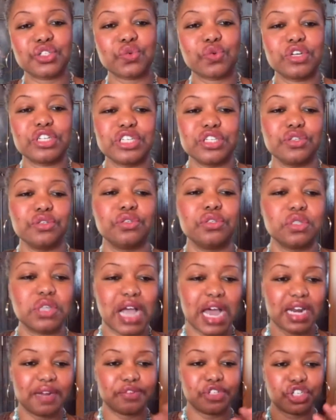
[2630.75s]
or are you
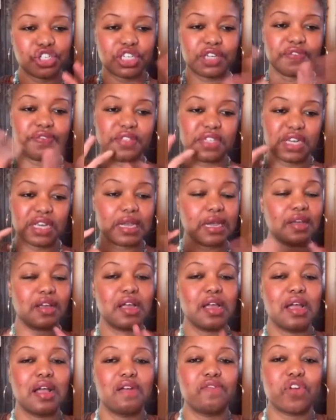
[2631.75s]
kind of shifting
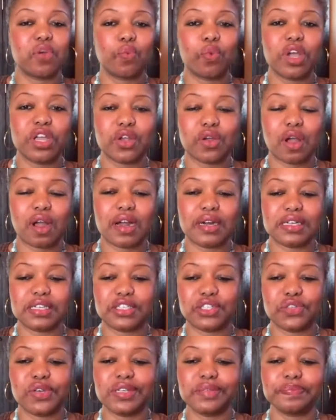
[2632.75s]
from what you're already
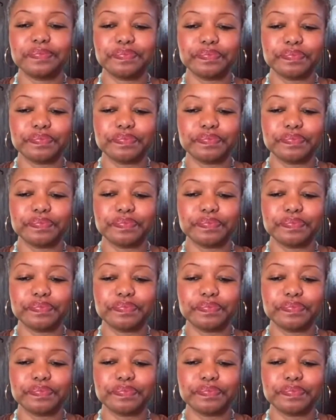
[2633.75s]
doing?